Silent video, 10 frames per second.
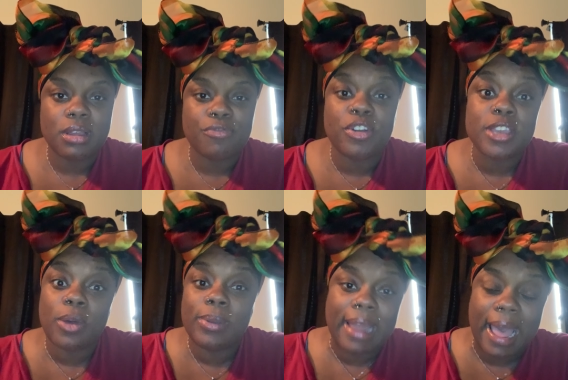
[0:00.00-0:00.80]
for
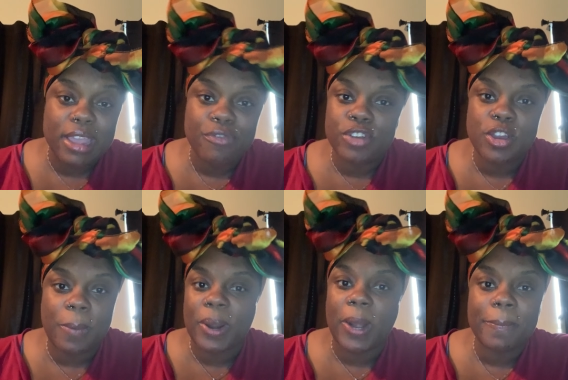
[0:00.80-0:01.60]
your life, for your
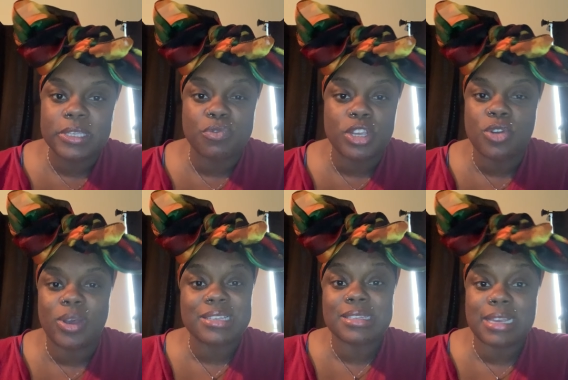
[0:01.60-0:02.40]
purpose, for your
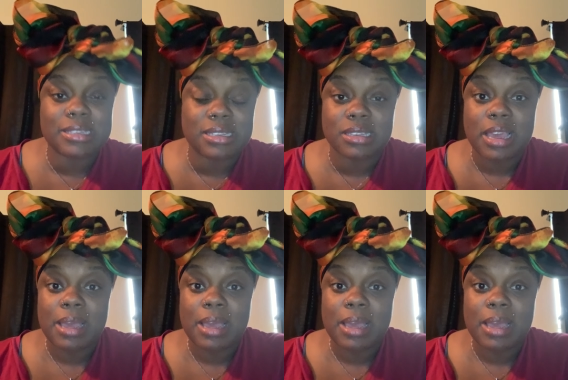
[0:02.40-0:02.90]
existence.